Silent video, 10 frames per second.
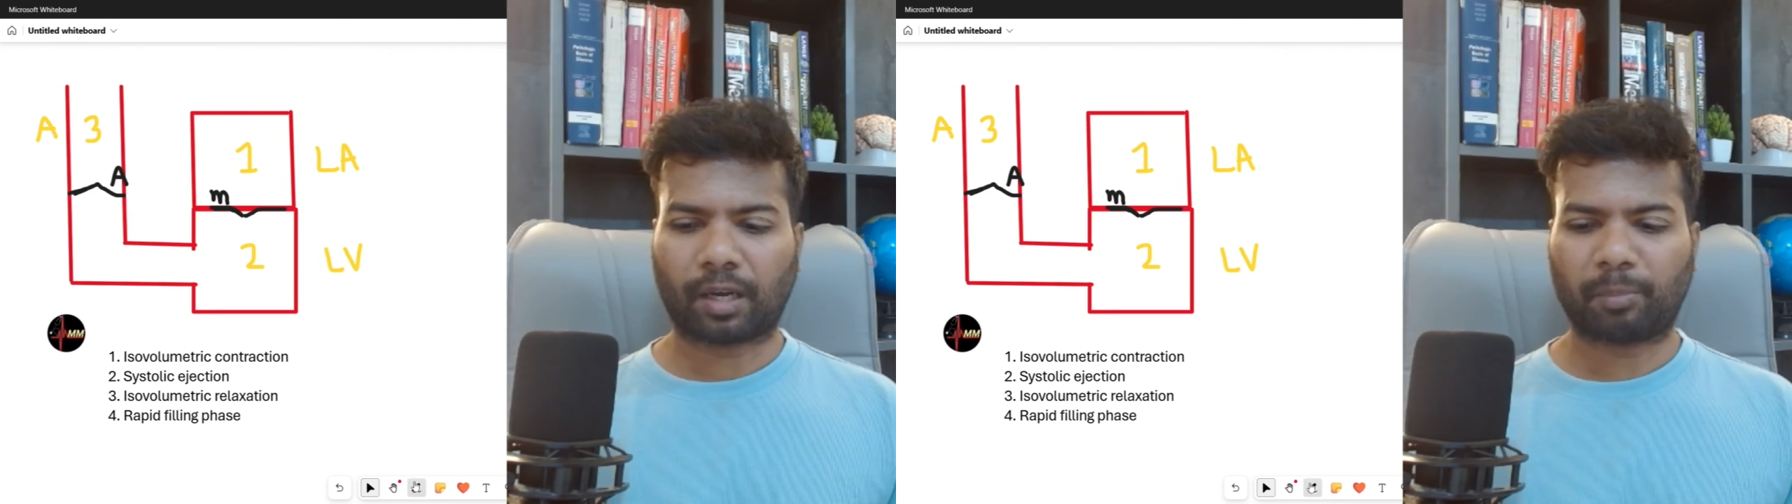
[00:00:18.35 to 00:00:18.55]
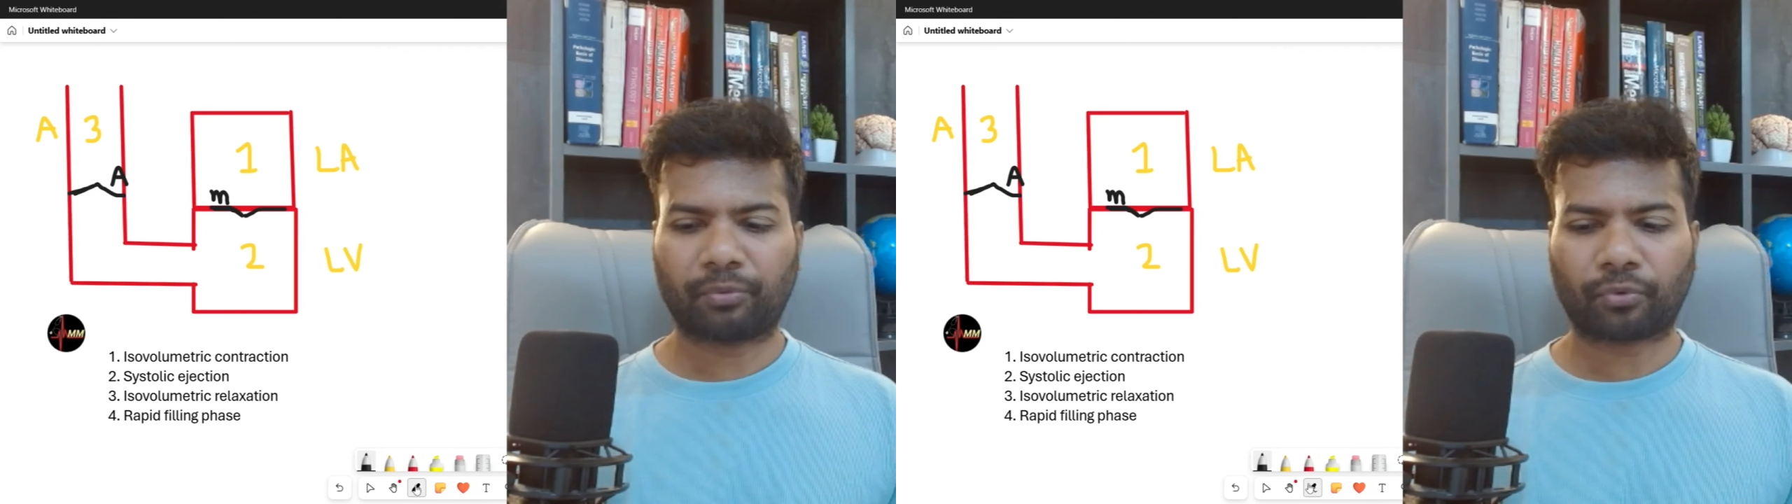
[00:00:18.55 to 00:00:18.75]

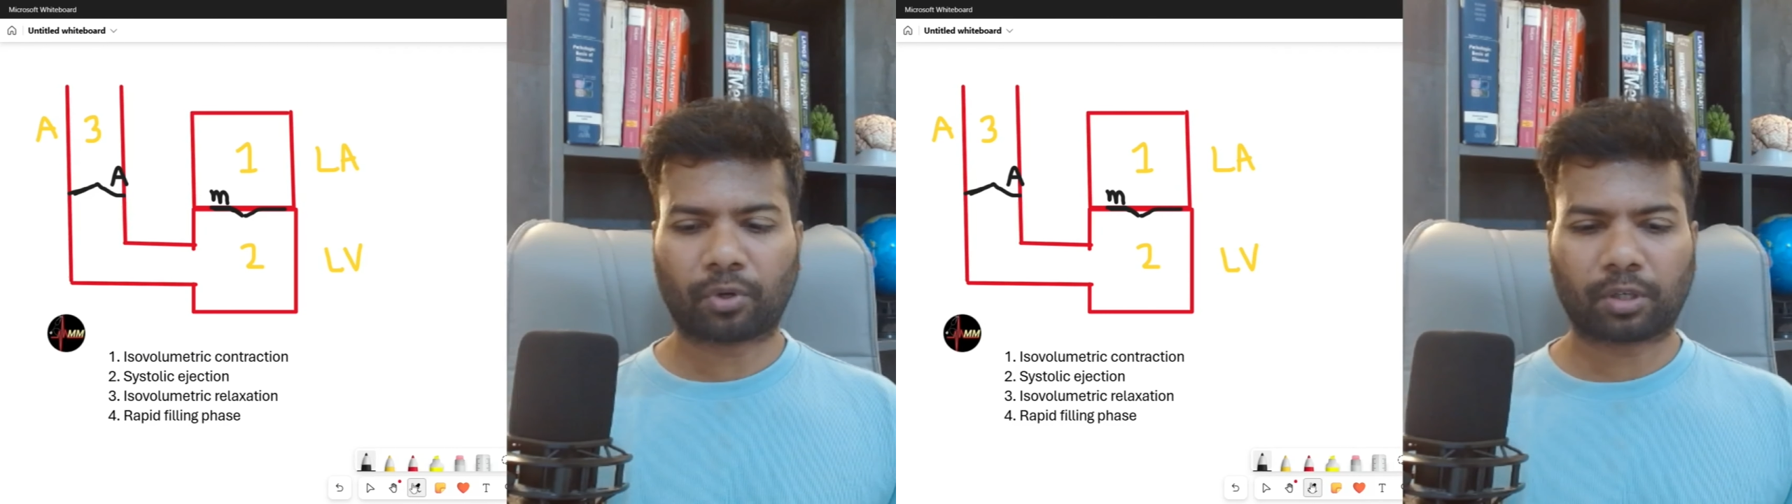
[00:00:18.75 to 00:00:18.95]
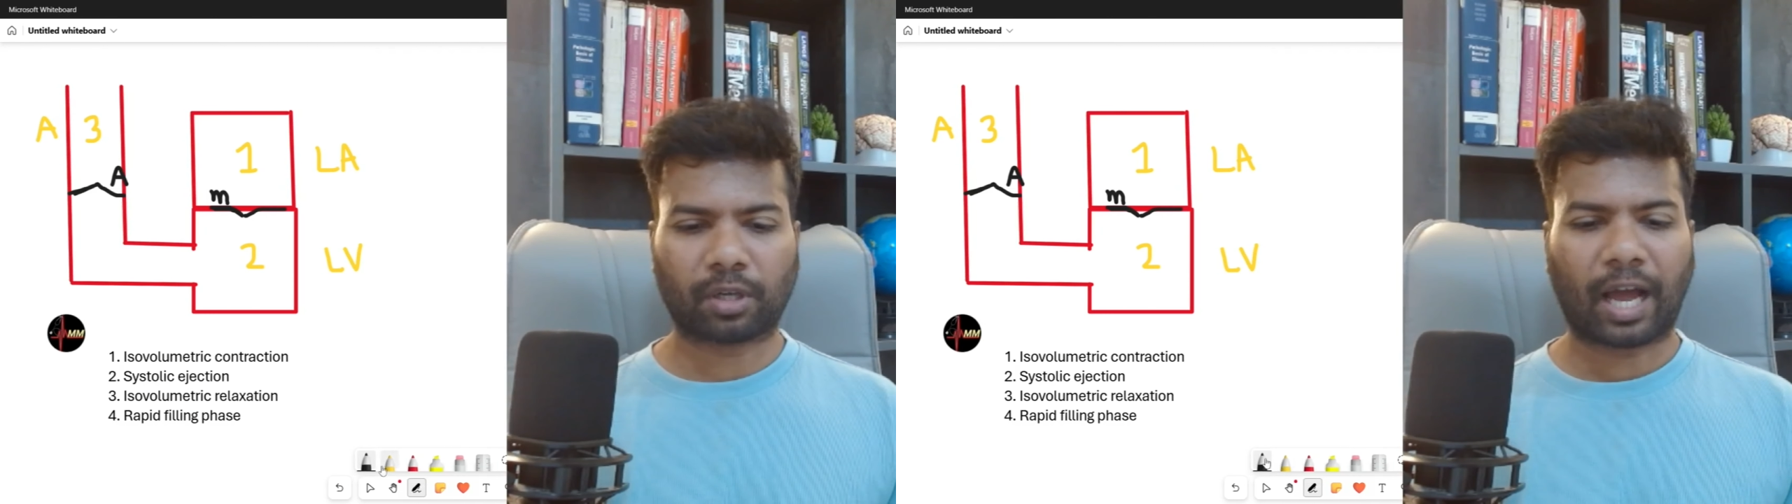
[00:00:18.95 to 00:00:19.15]

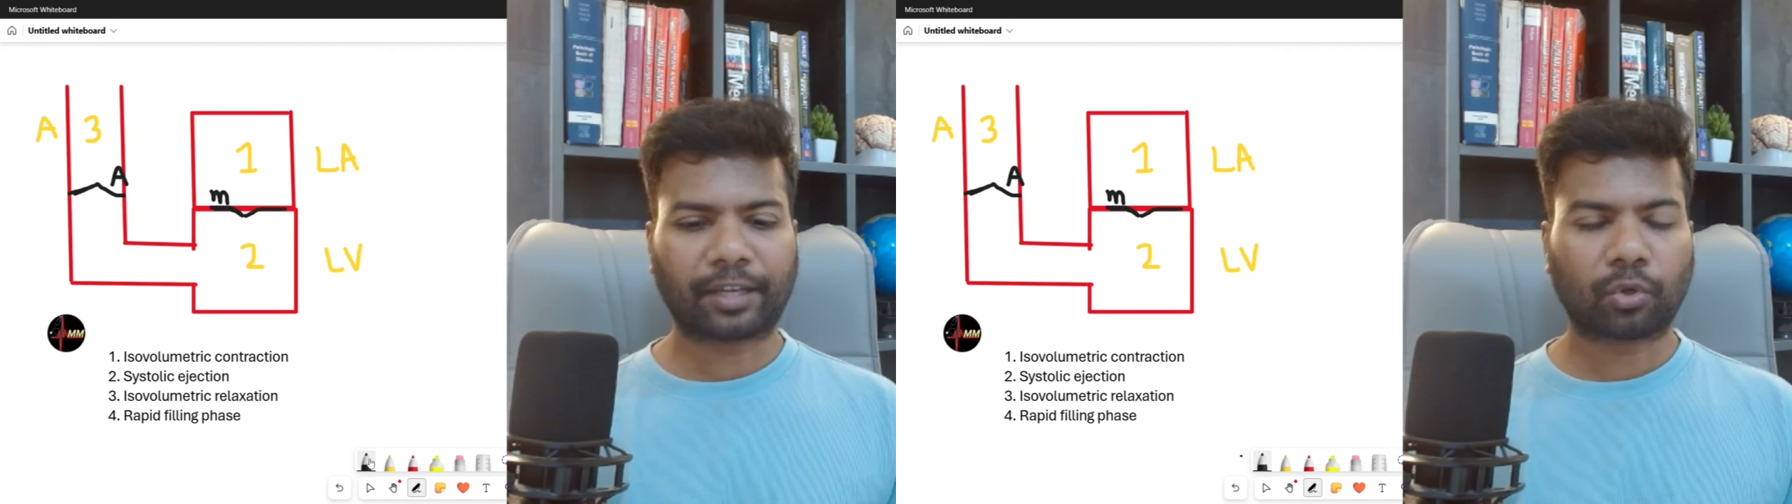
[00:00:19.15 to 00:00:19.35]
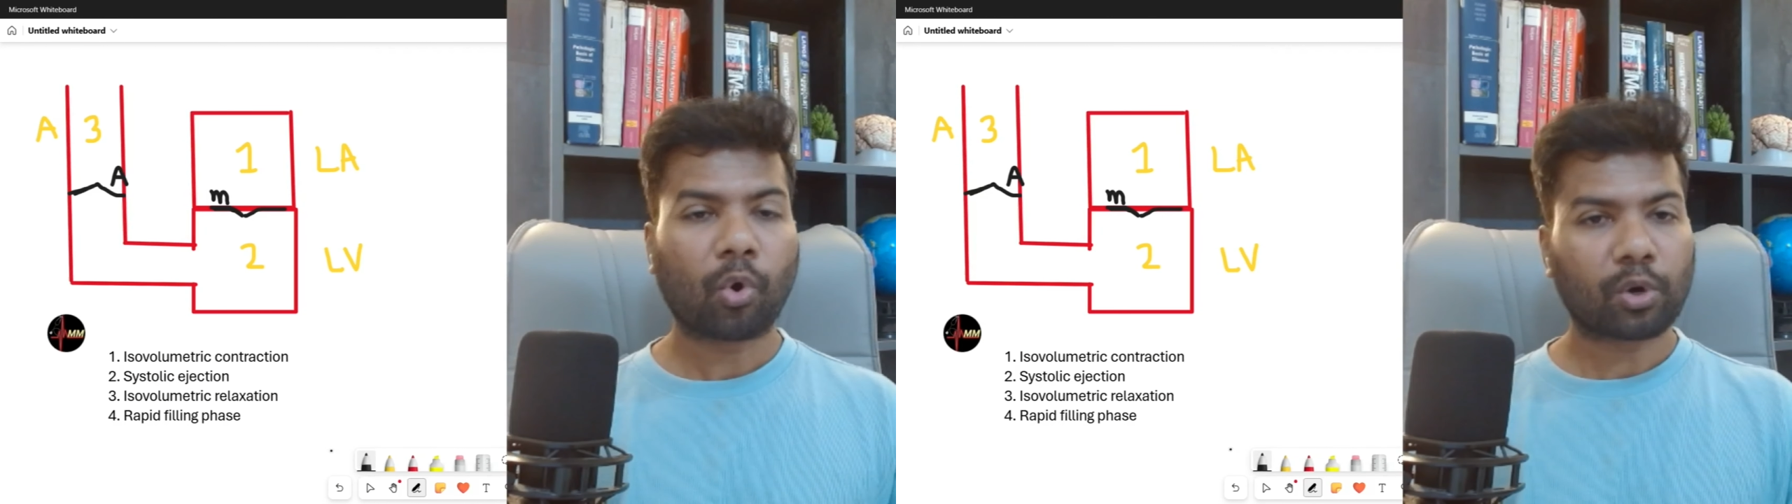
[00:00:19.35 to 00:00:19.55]
before I
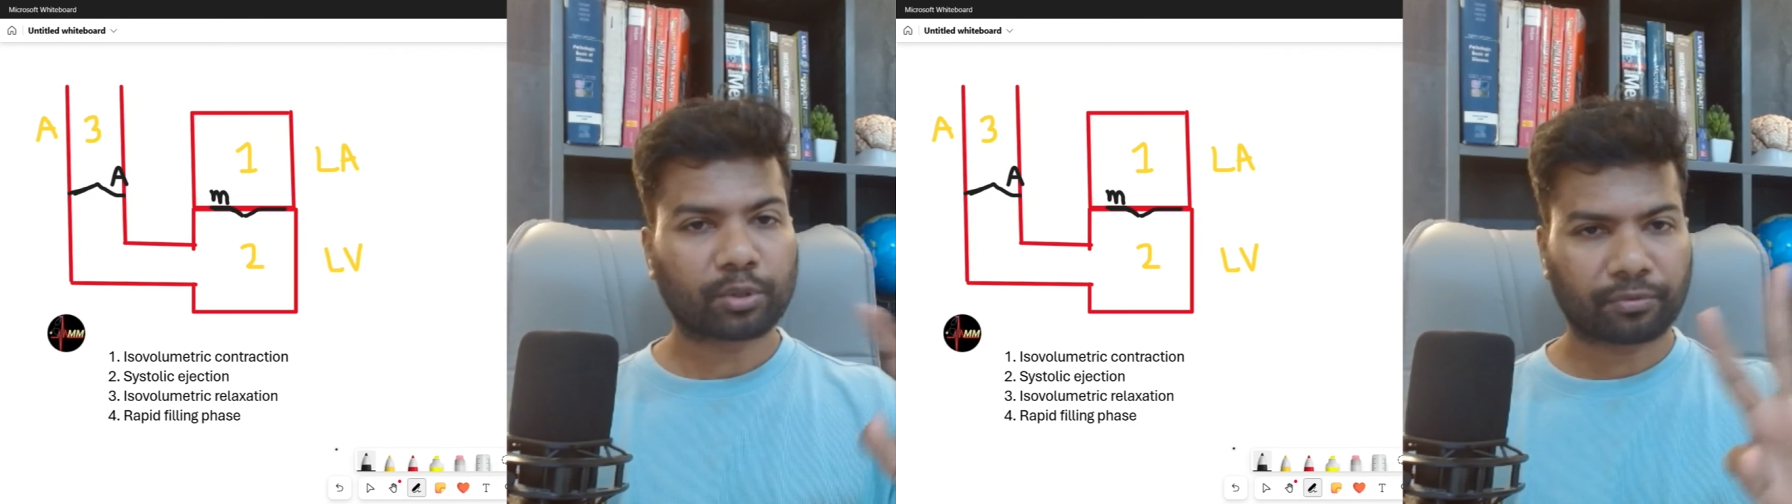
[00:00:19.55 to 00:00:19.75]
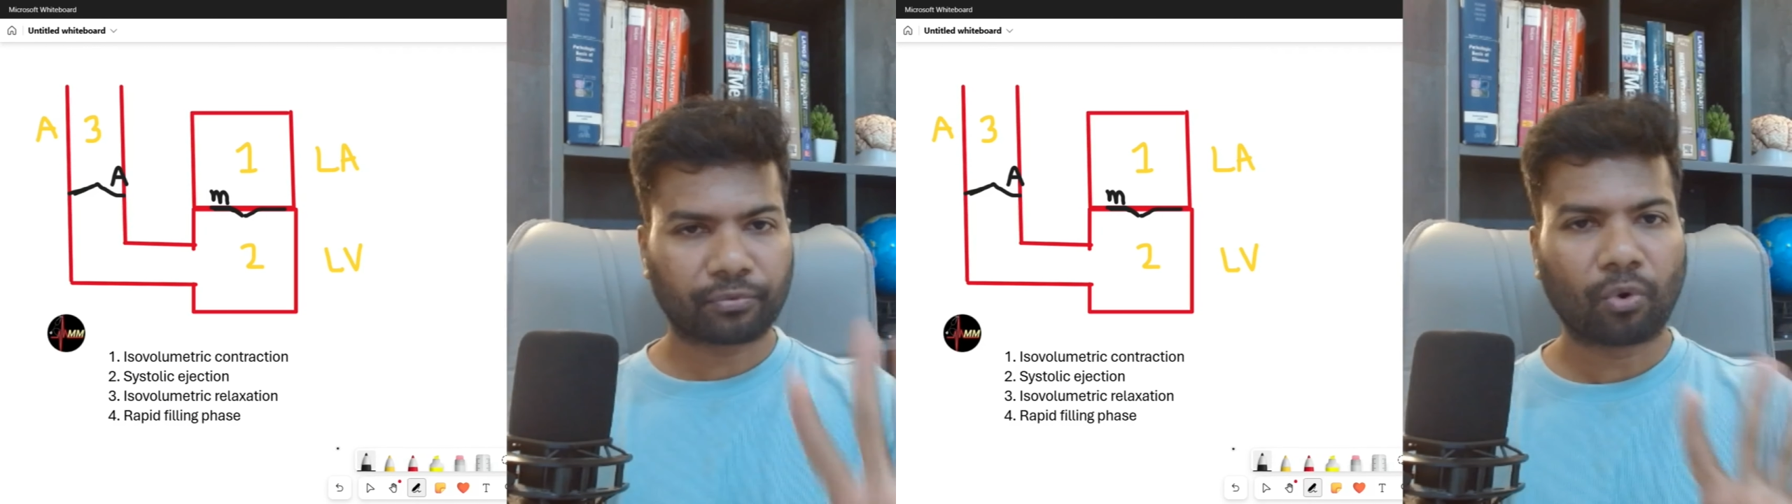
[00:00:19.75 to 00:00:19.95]
go to
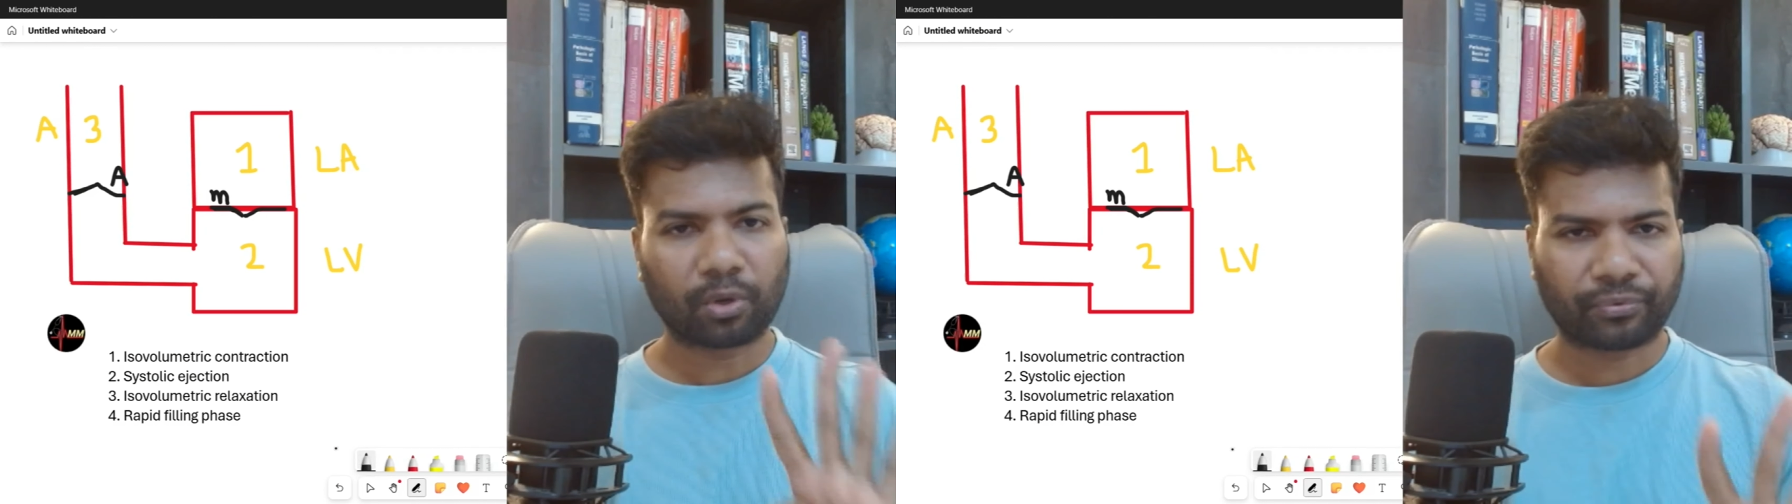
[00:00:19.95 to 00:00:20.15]
the four